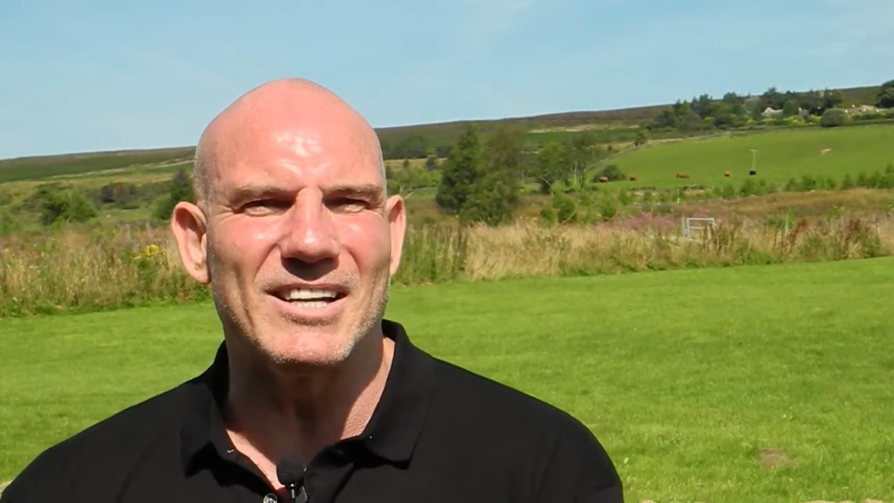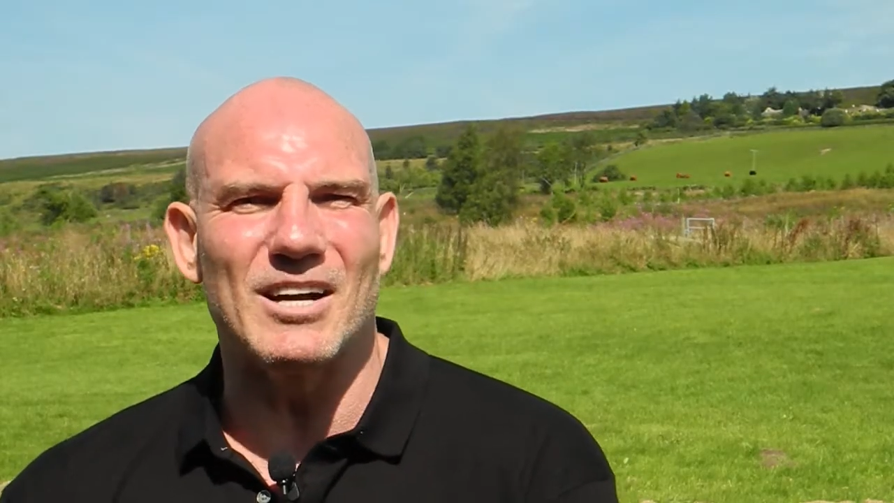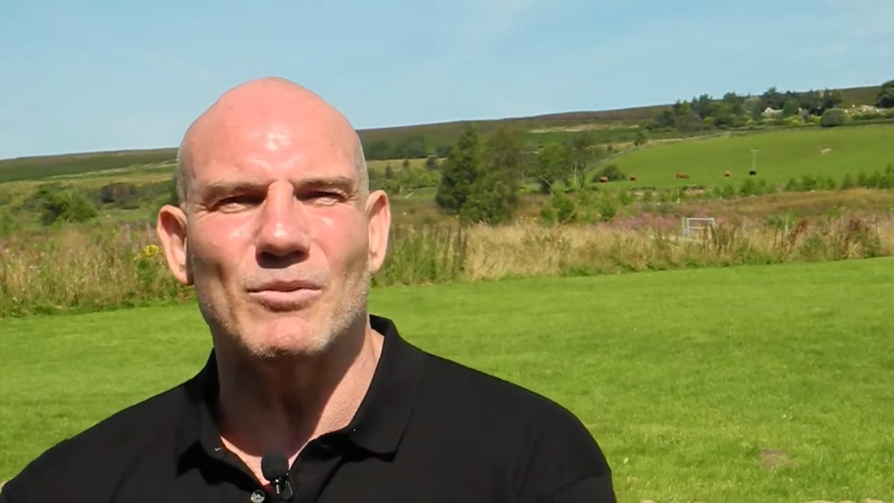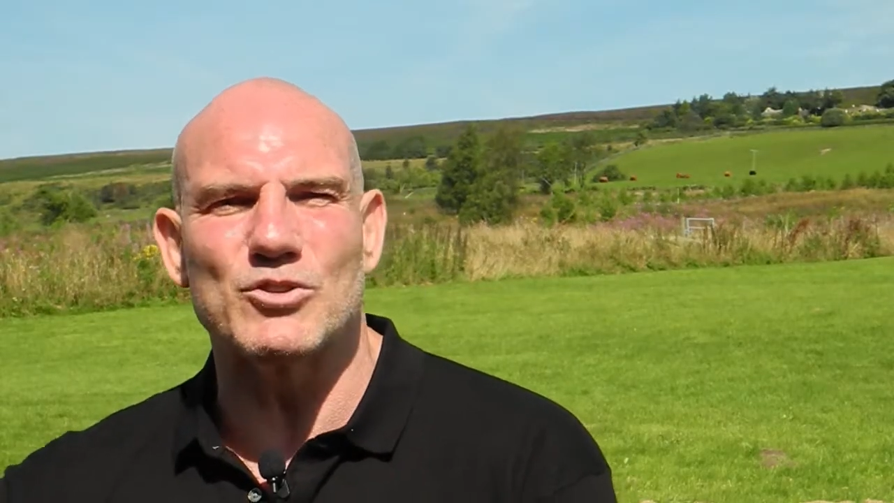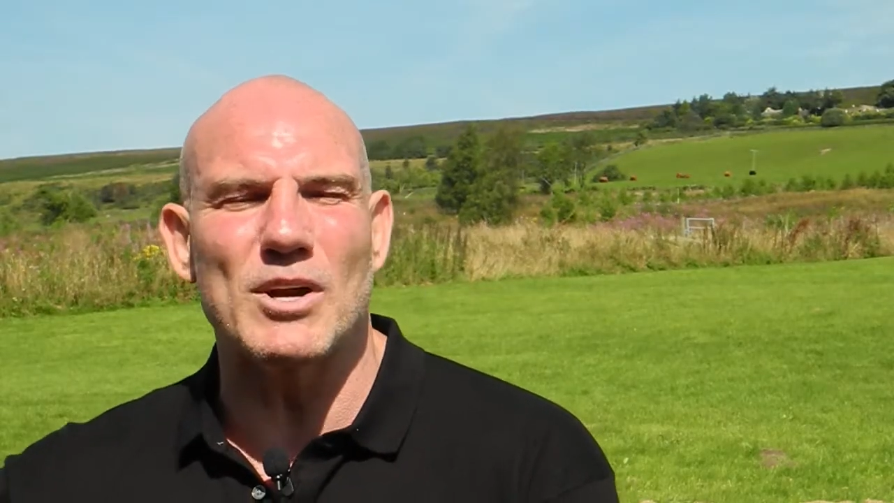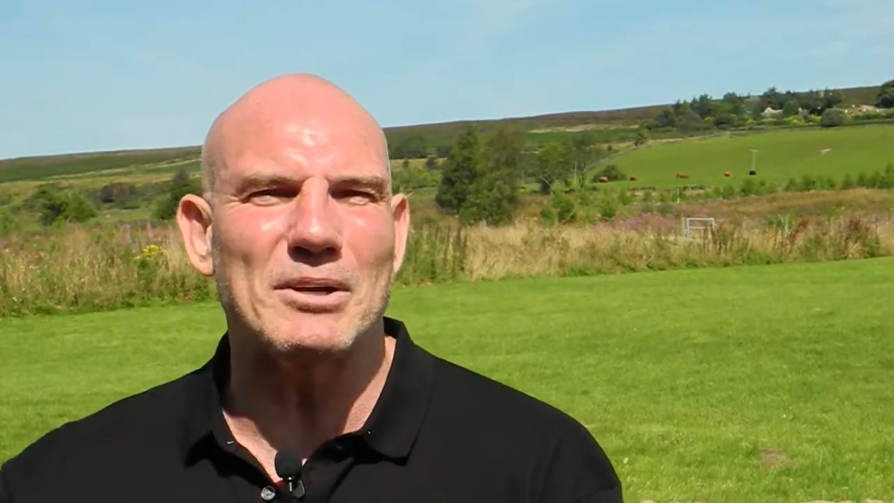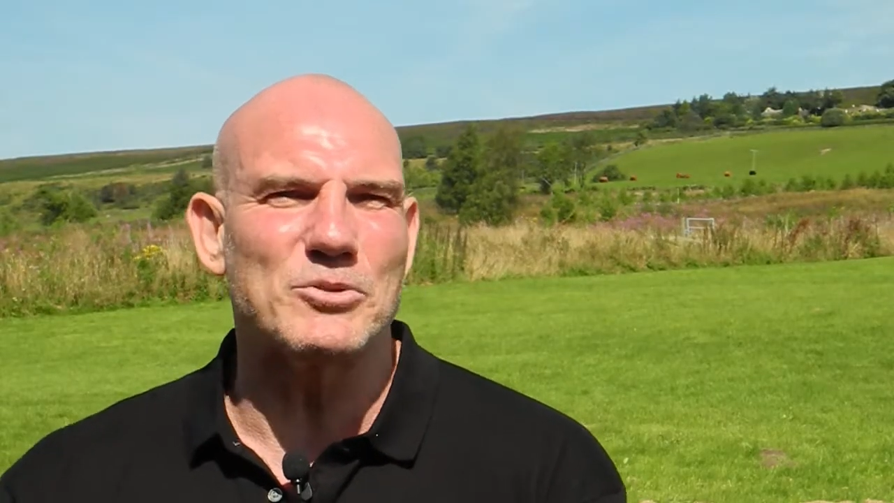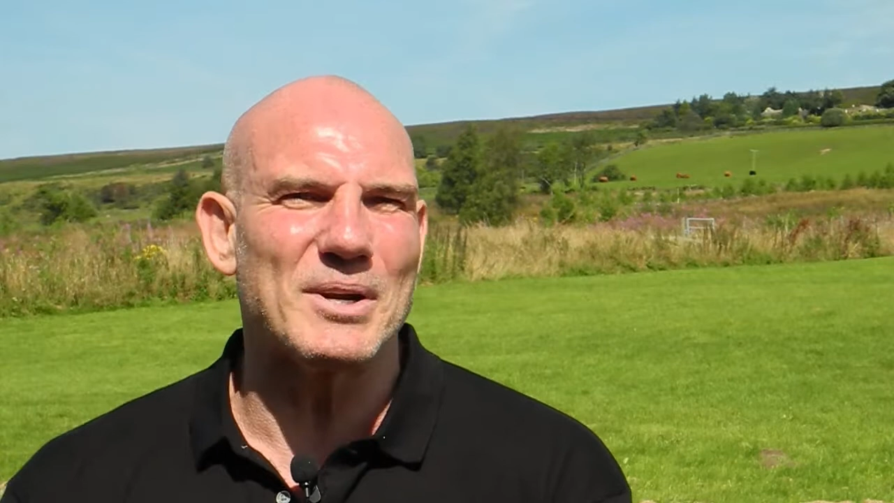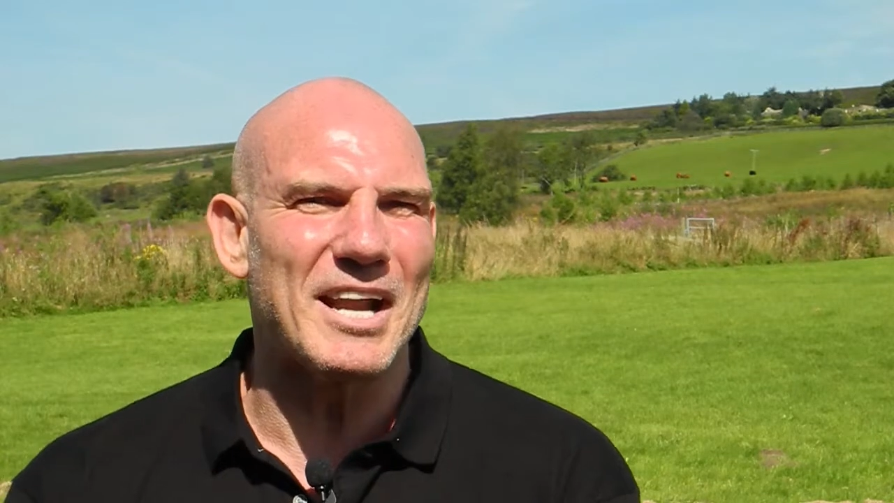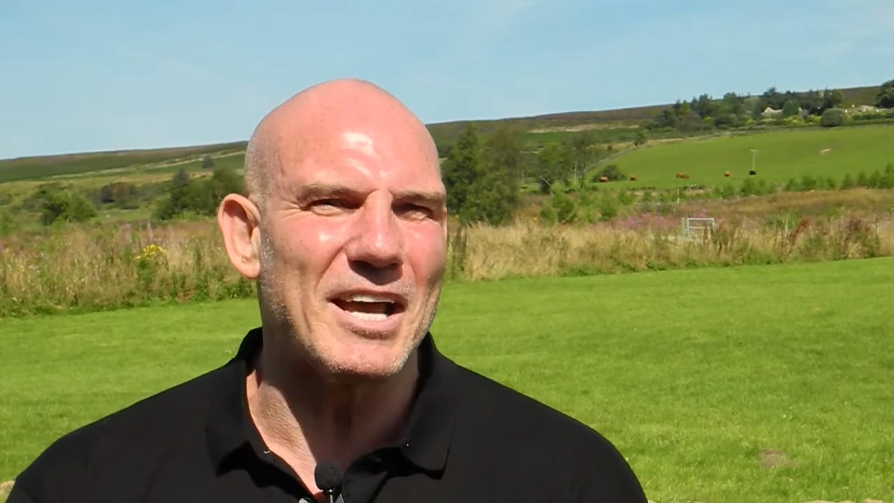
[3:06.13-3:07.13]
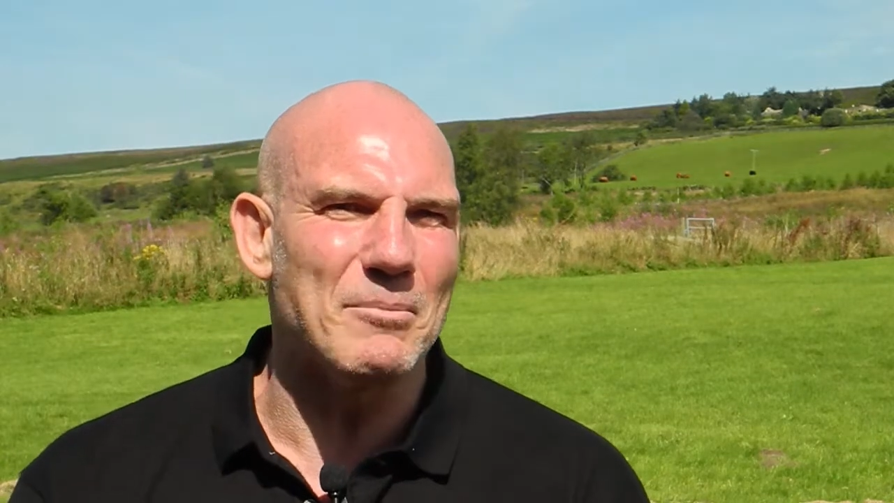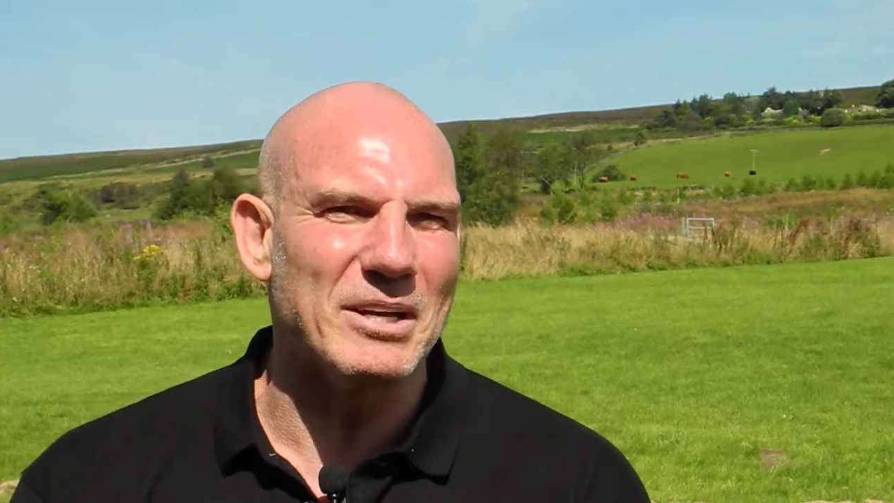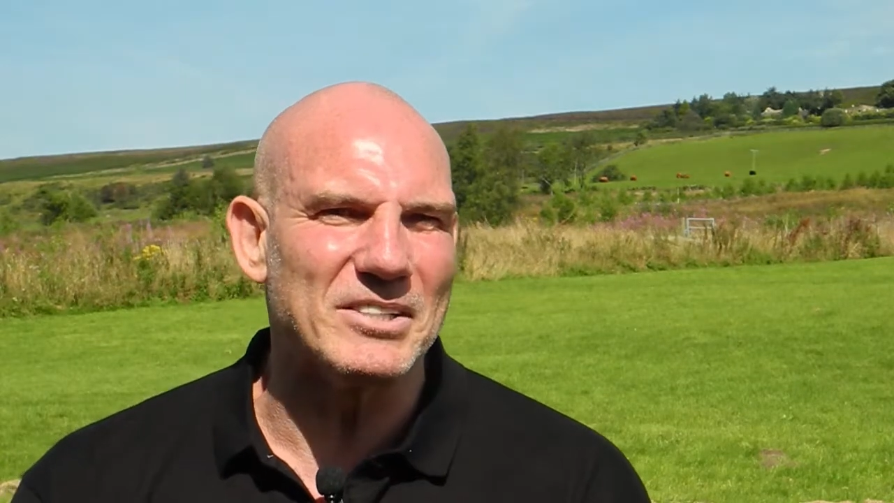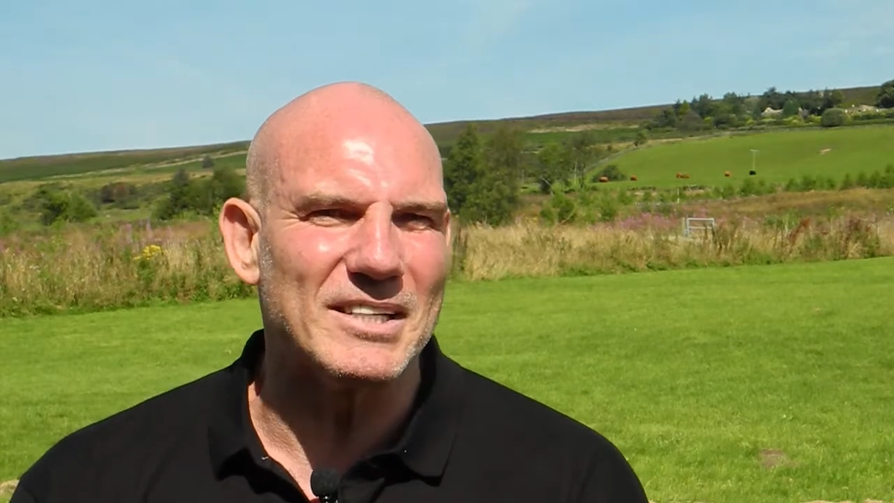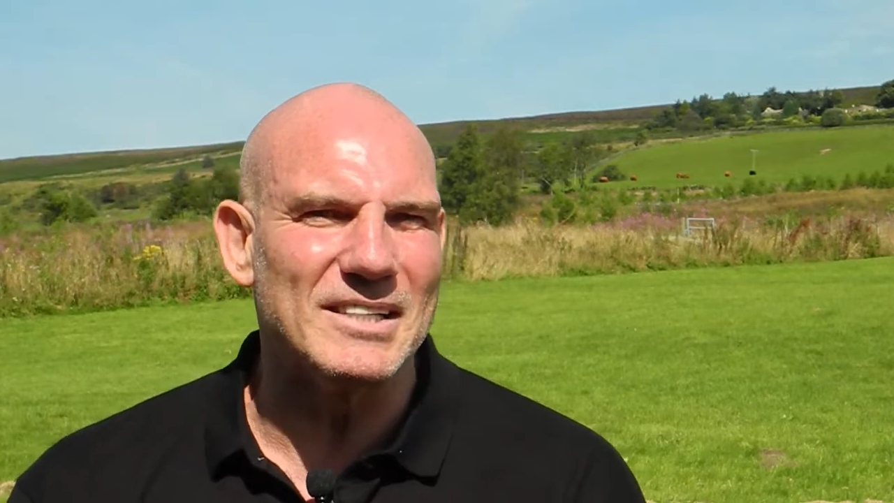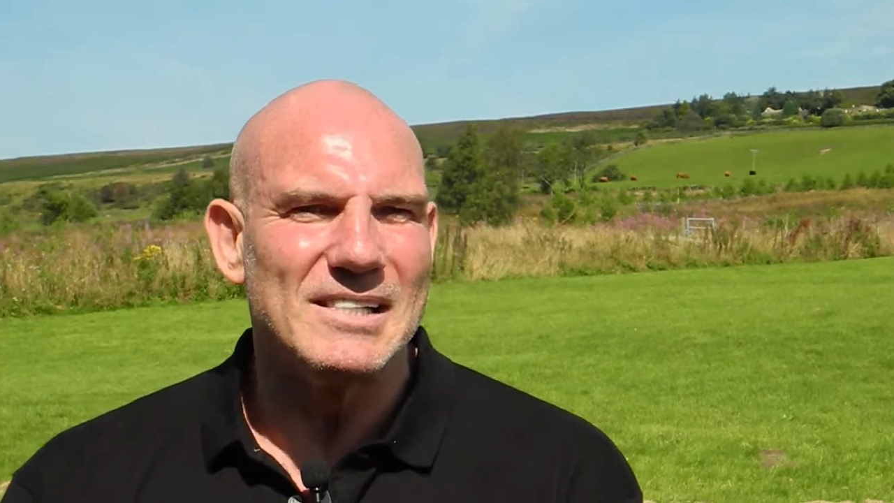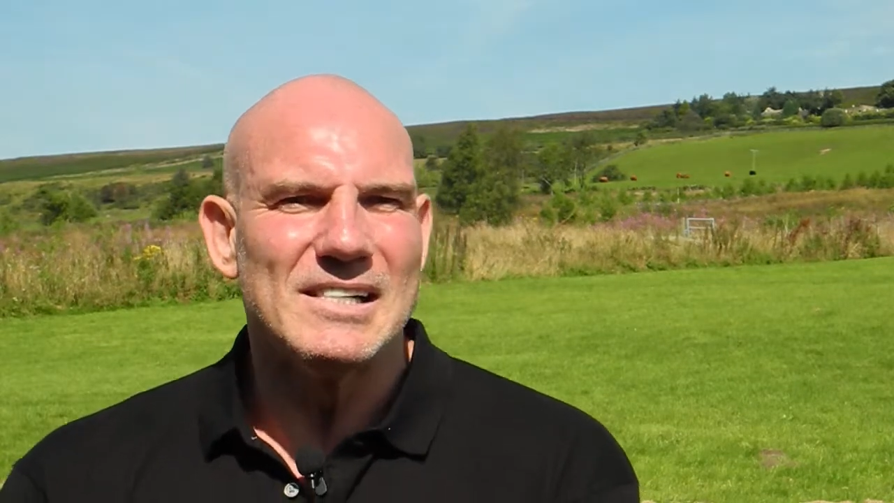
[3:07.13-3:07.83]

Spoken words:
I went straight back to an NA meeting.